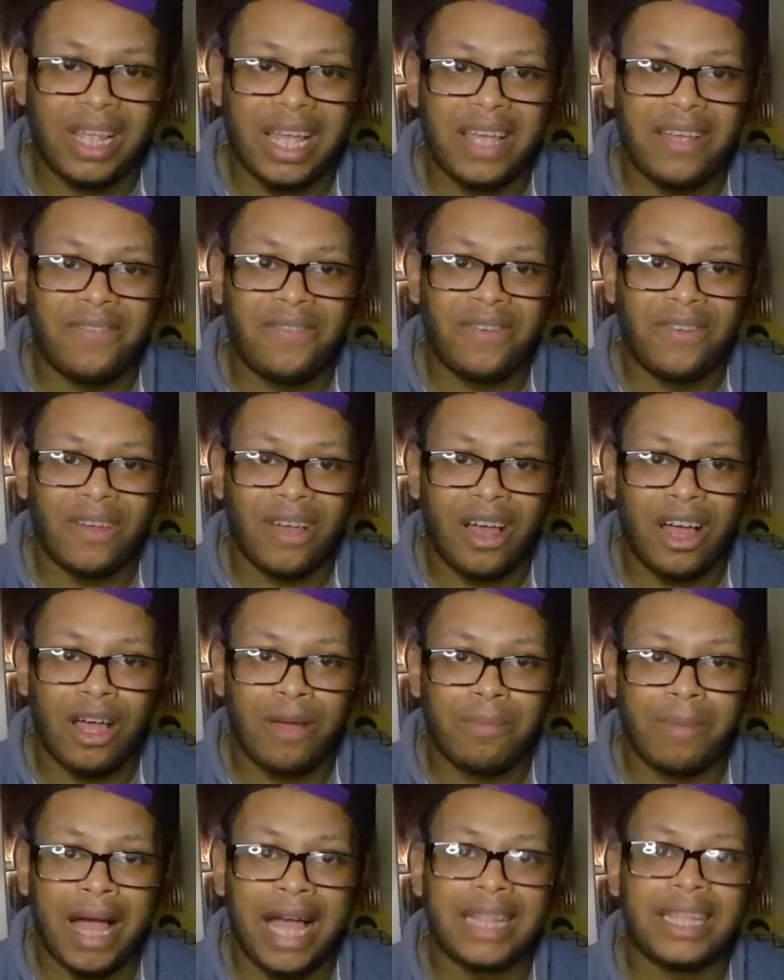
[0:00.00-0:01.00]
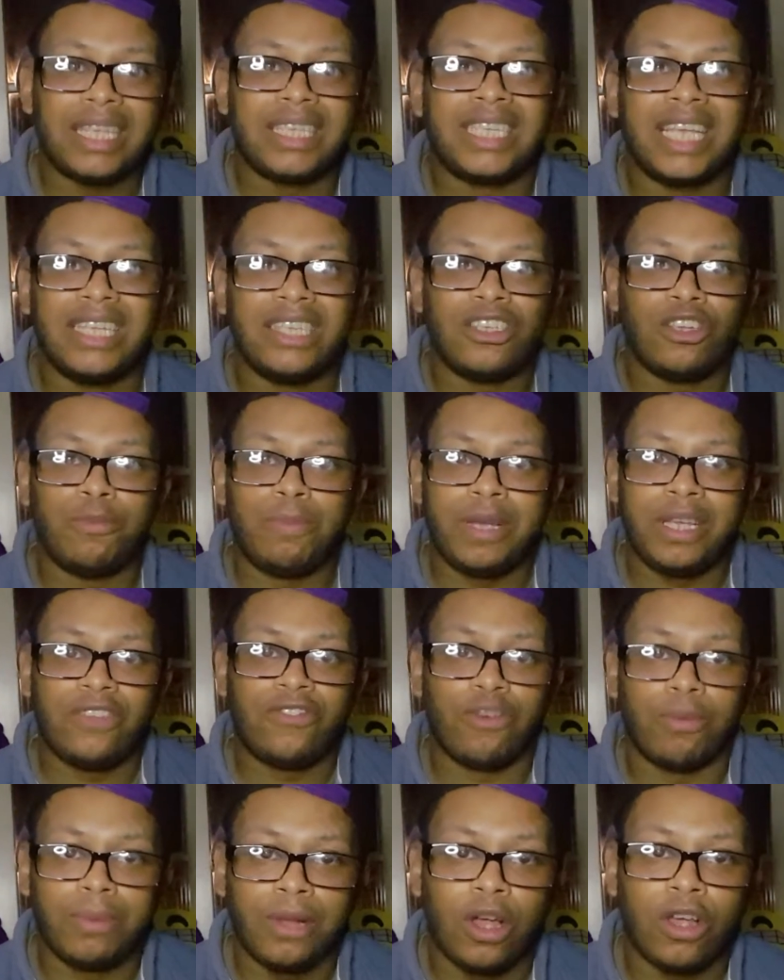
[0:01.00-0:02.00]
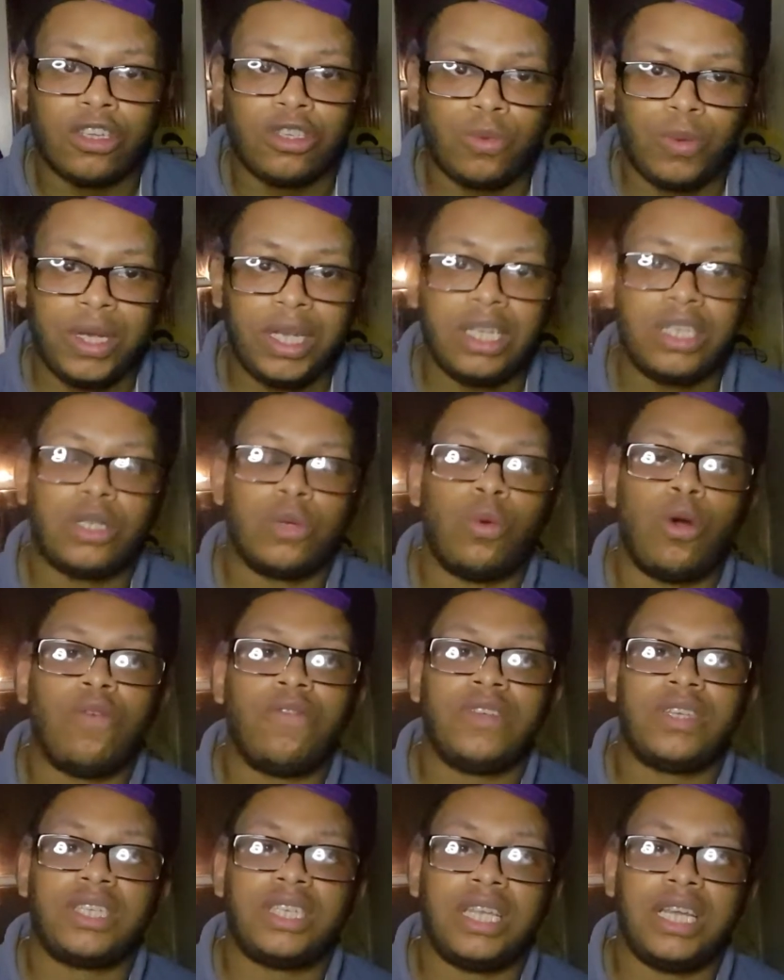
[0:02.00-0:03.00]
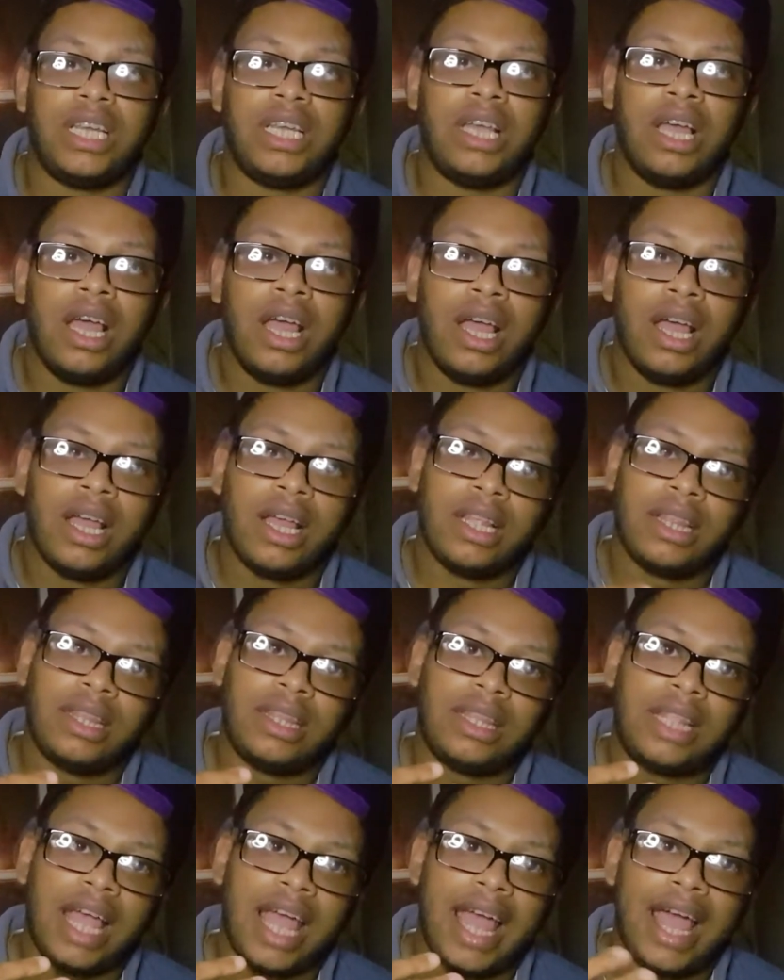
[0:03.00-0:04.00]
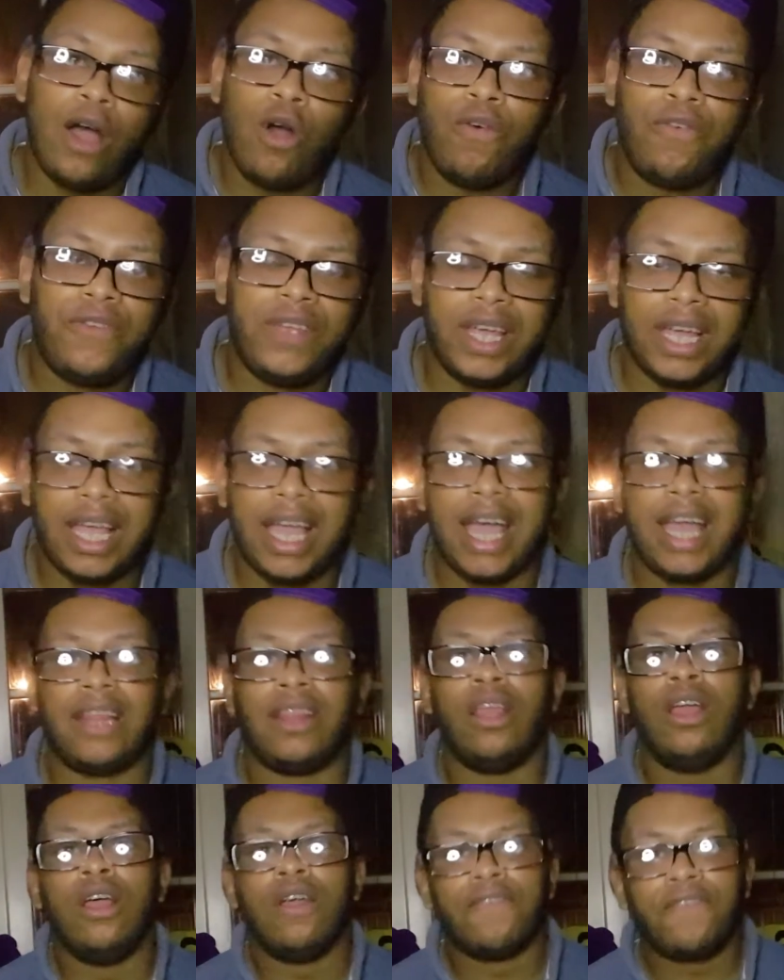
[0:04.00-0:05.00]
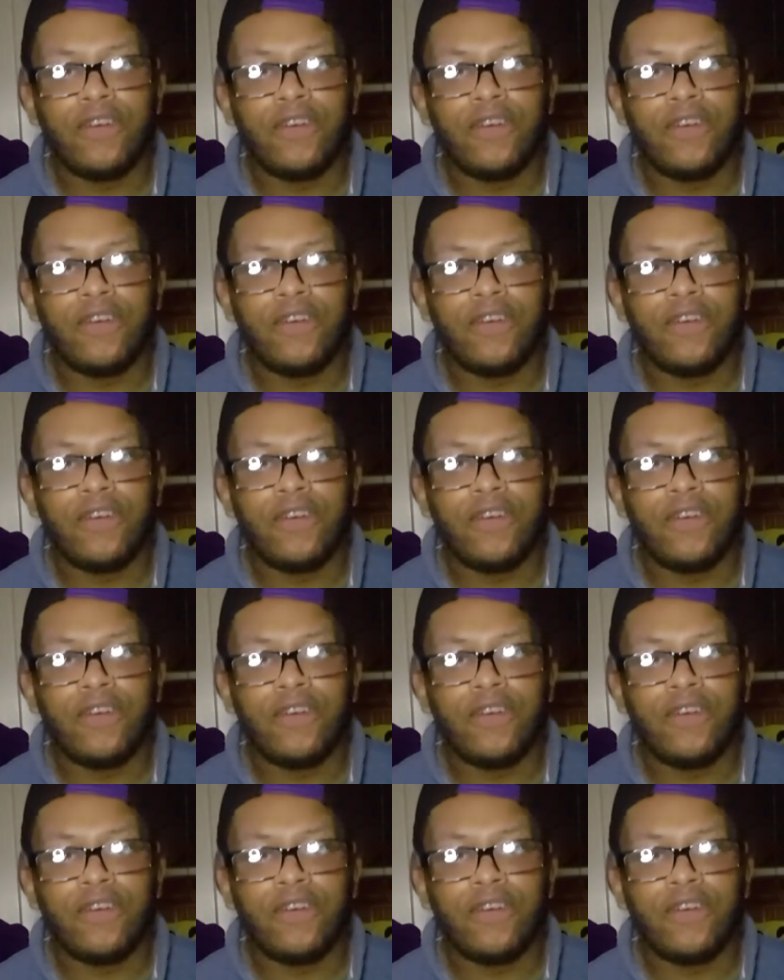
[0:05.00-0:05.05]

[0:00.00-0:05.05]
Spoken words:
they've had the senzu beans from last week, so obviously they're healthy again.